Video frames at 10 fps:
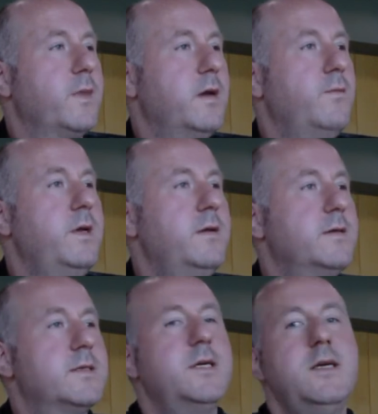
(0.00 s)
and we
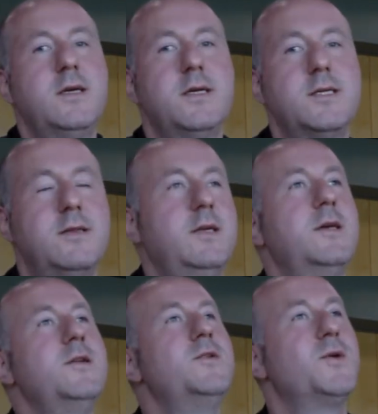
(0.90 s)
distinguished
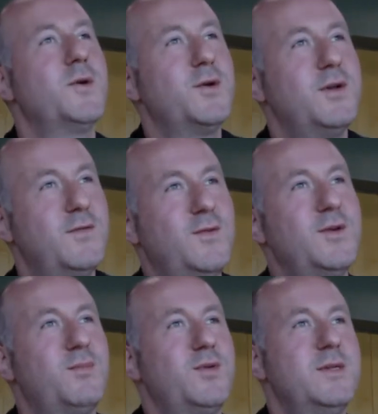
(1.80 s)
the internal
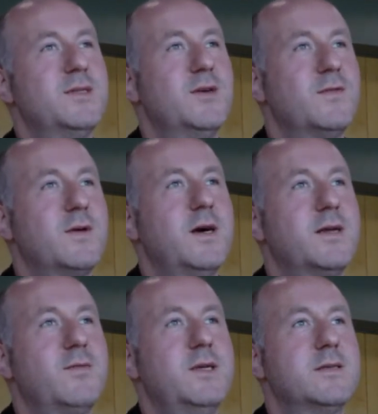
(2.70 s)
footprints of
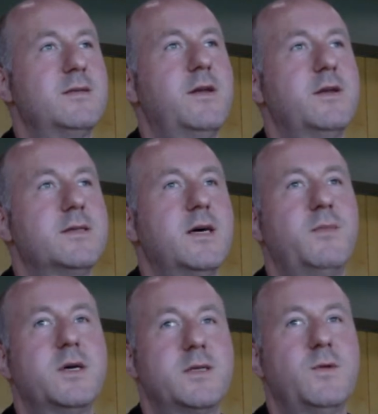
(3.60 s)
countries, that is, how
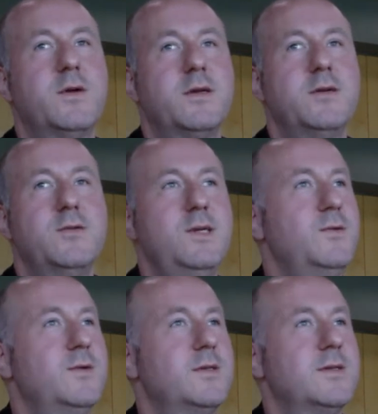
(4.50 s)
much water
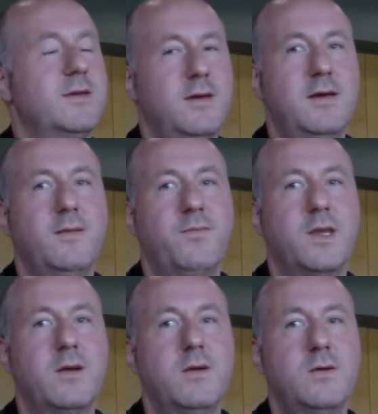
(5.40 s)

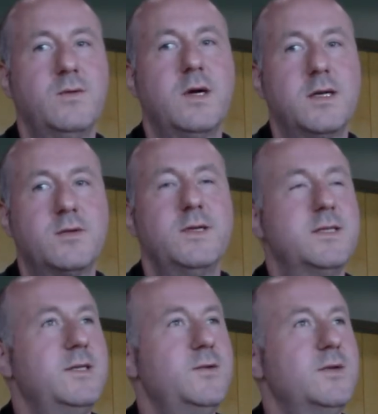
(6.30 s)
do
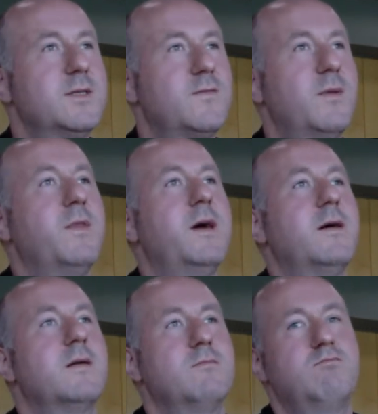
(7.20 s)
countries use from their